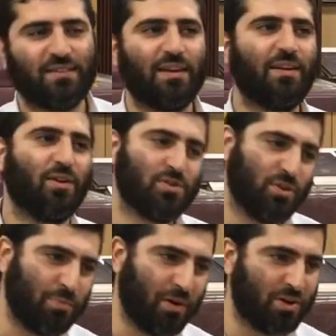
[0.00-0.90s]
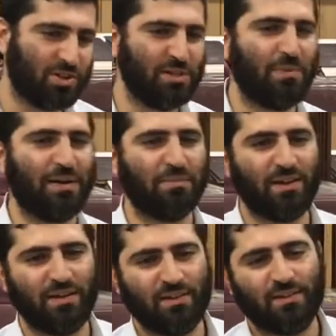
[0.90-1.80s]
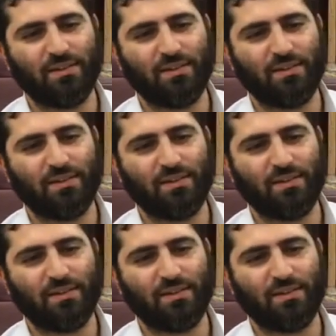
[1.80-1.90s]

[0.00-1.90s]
and also partially by me.